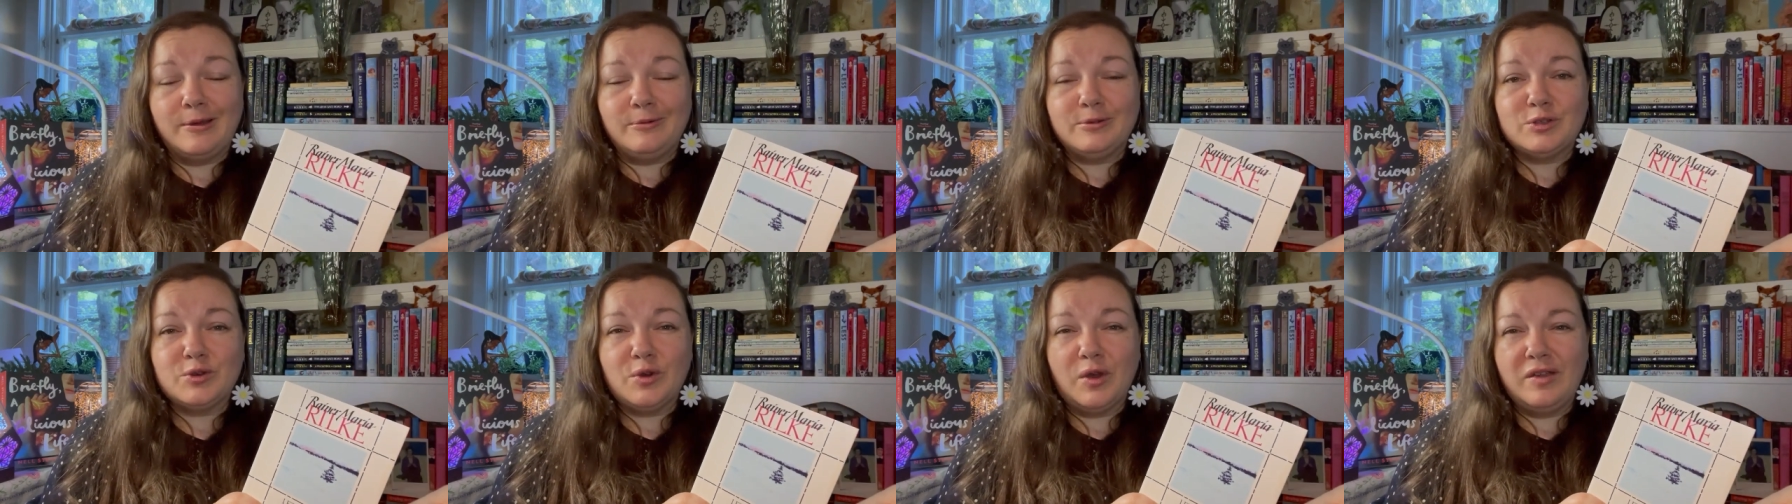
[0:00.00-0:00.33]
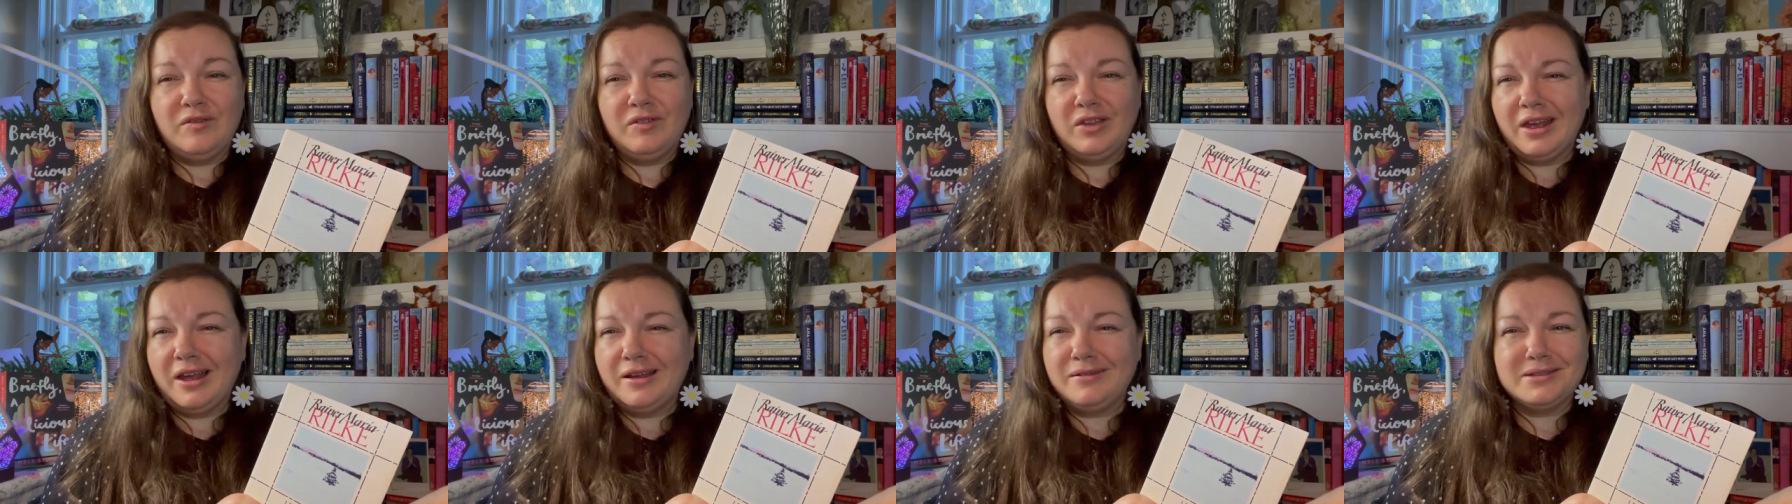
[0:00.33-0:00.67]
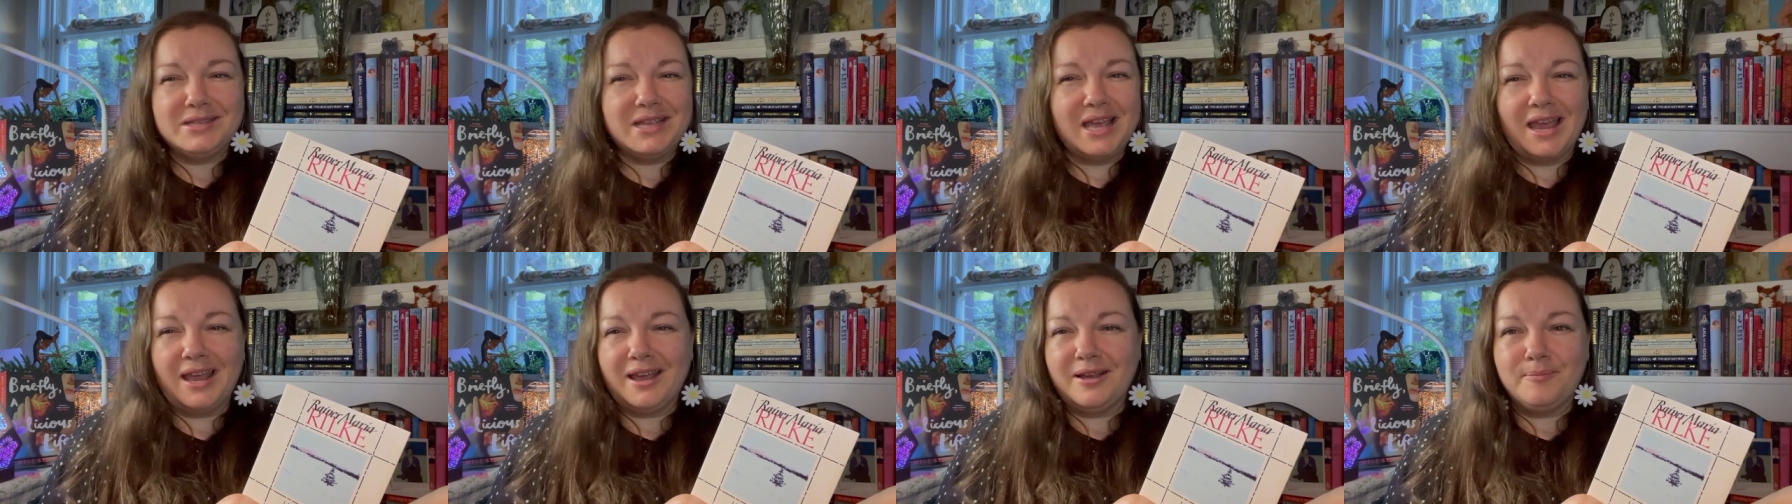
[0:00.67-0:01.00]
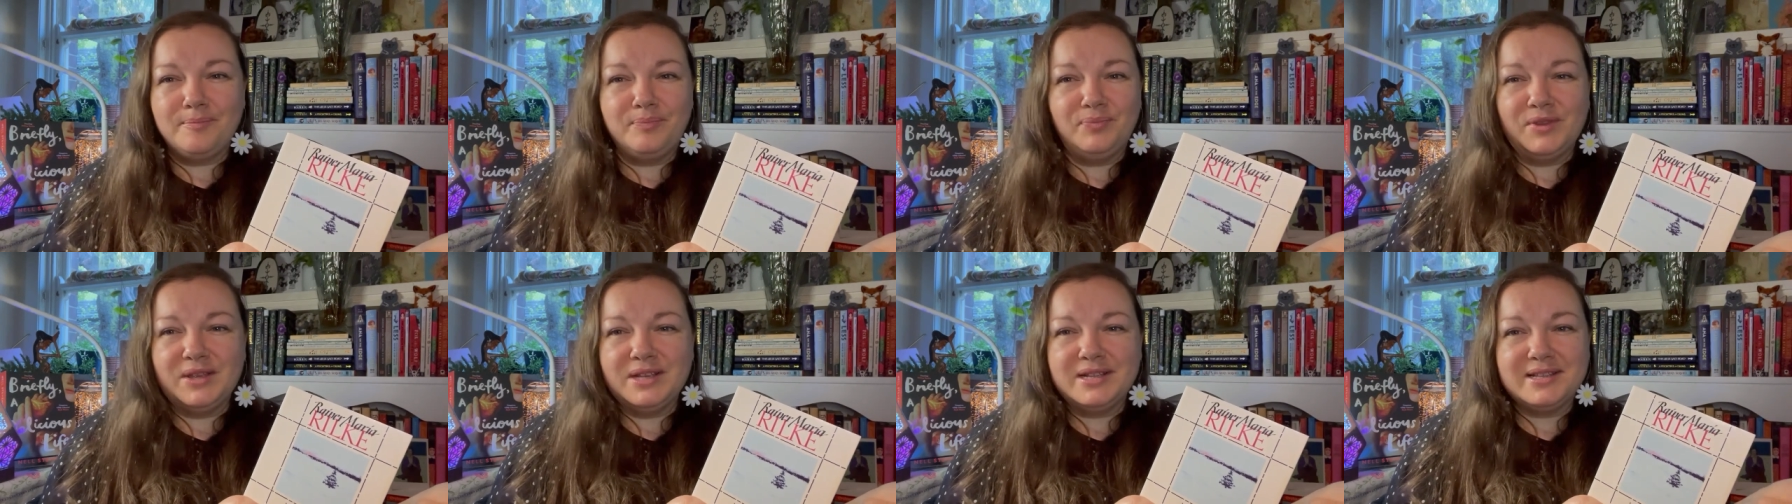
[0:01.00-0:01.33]
was grieving. I was like,
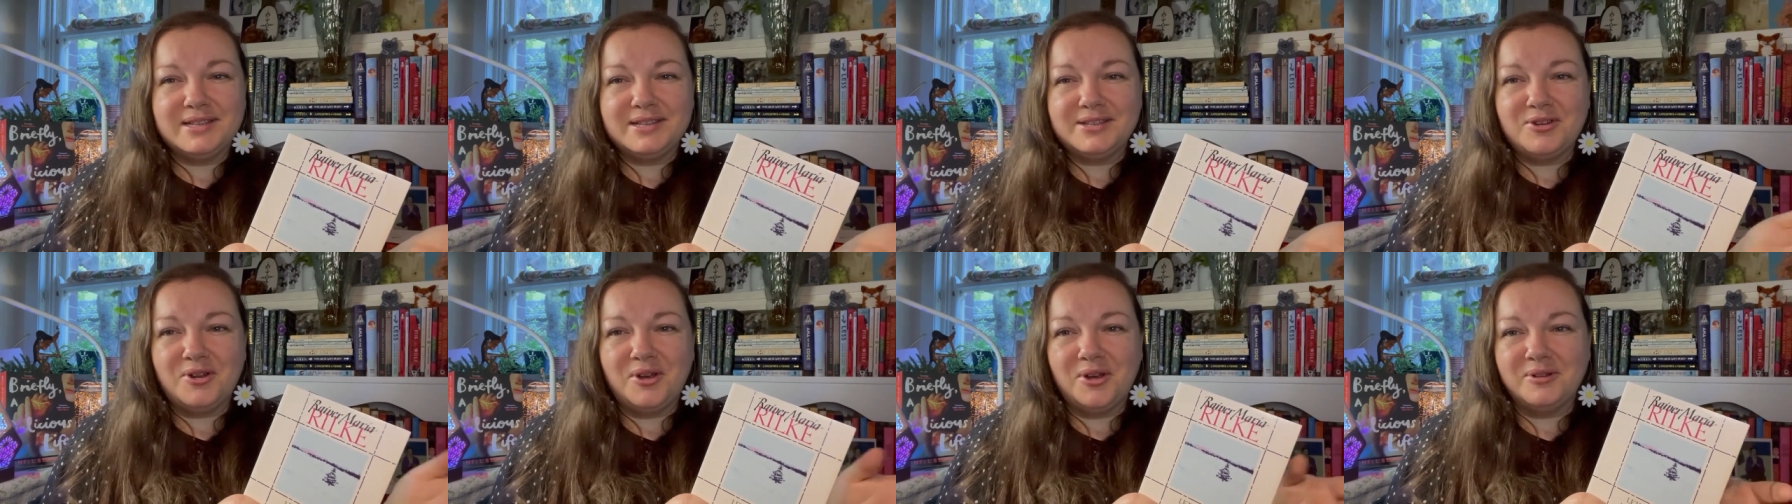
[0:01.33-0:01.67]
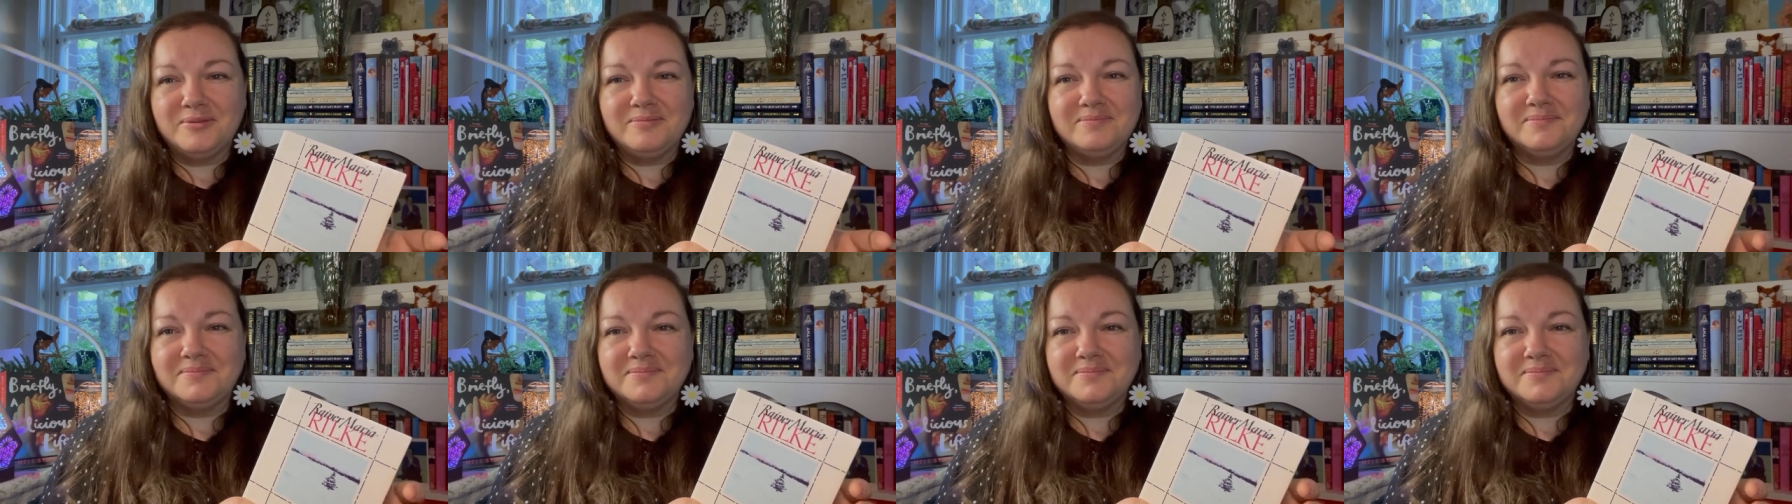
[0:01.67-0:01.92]
this is not